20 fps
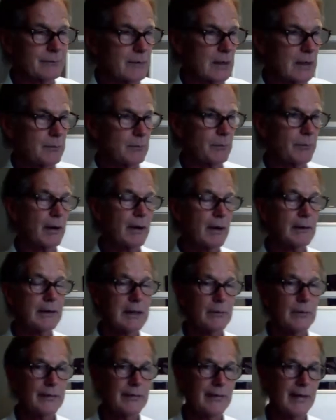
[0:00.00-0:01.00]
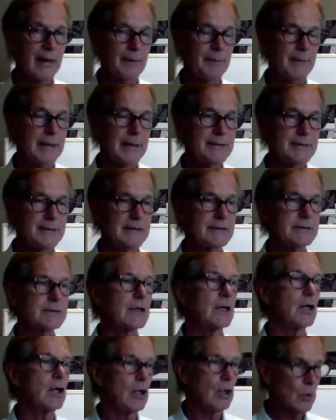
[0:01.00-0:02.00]
And partly what that means is
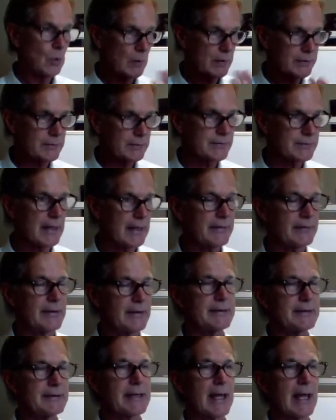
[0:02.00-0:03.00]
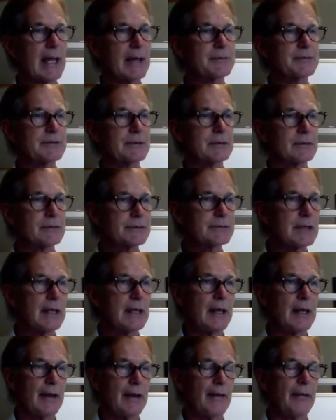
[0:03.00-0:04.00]
when you take these capsules,
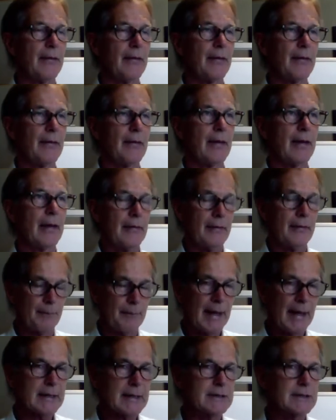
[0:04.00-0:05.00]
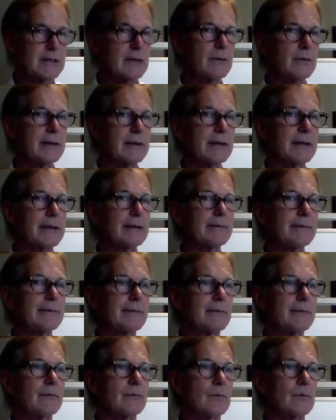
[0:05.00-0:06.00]
the bacteria,
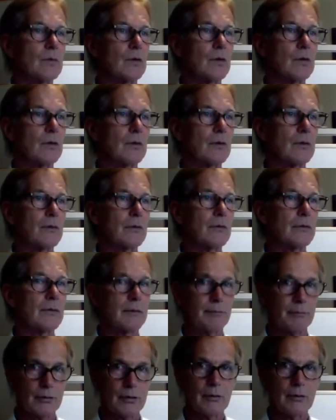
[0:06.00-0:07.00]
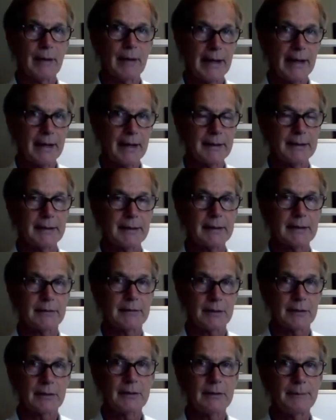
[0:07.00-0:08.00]
the probiotic,
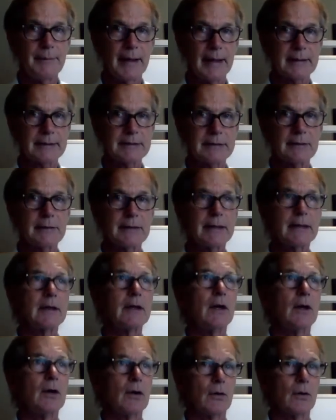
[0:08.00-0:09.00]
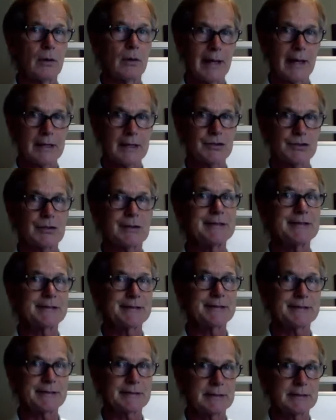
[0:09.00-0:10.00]
the good bacteria, will actually
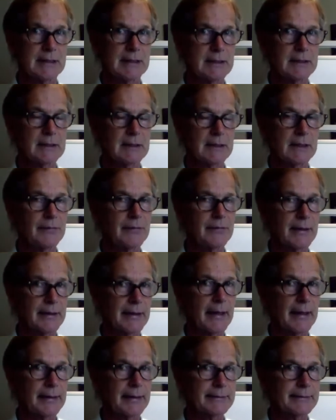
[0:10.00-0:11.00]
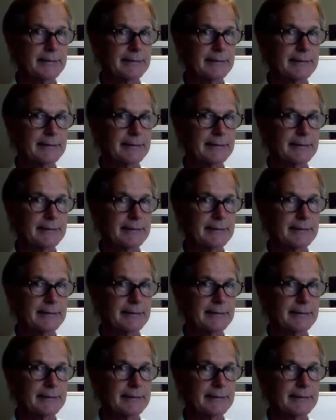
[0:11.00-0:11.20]
stick in the gut